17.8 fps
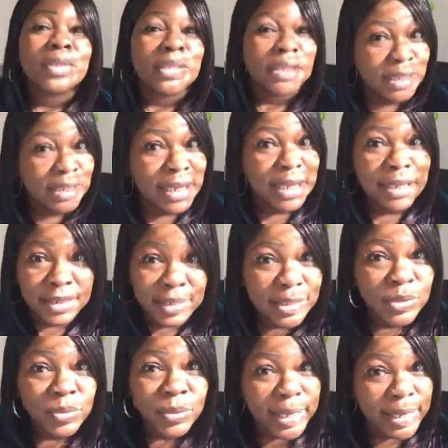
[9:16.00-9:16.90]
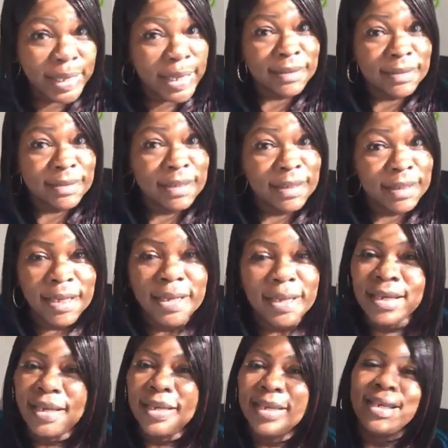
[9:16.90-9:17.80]
Now, that's what I gotta
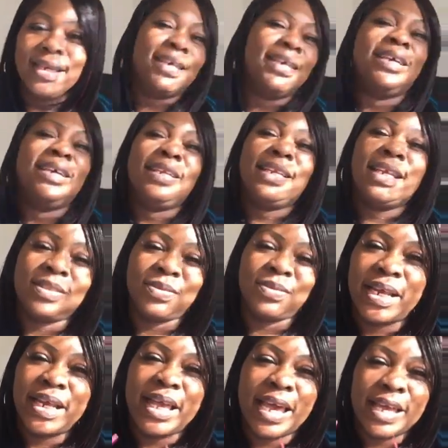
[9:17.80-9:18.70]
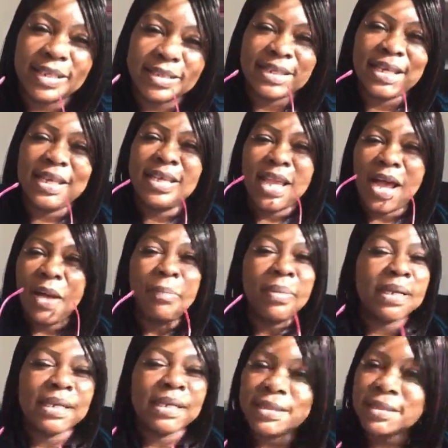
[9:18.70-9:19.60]
say. That's what I gotta say, y'all,
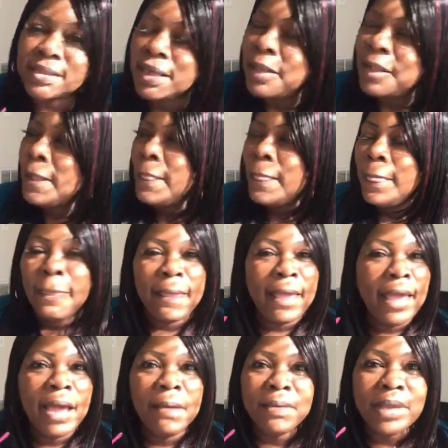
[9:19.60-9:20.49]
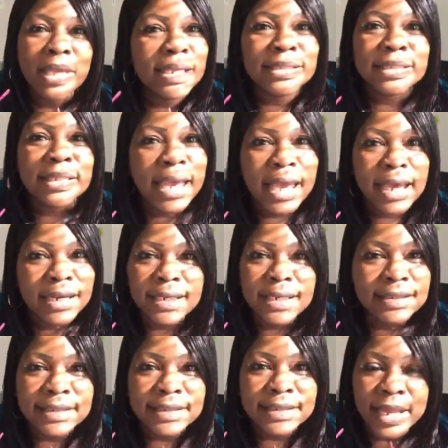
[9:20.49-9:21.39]
because I'm getting tired of
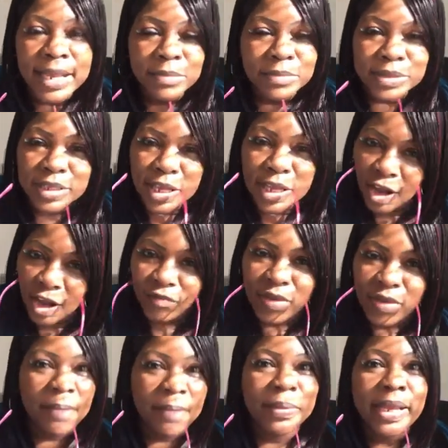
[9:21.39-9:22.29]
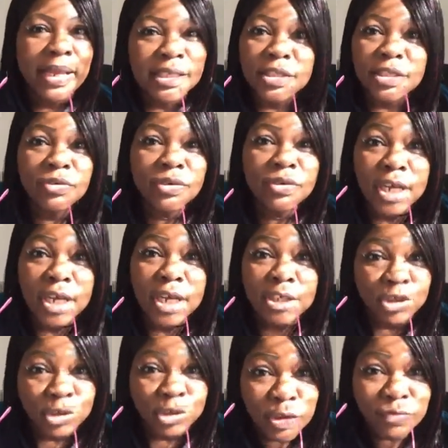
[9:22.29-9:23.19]
this damn stuff. I'm answering
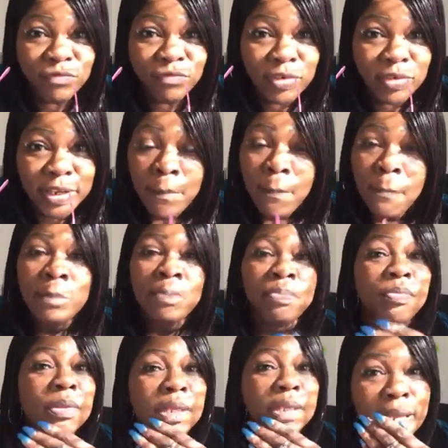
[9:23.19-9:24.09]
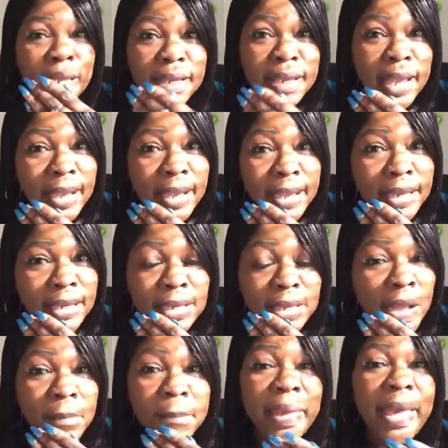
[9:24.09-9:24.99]
y'all truthfully. Then y'all gotta
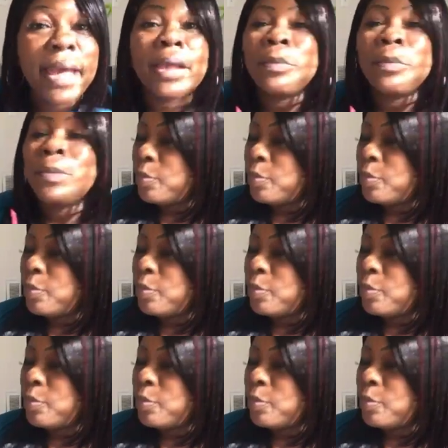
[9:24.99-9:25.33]
come back.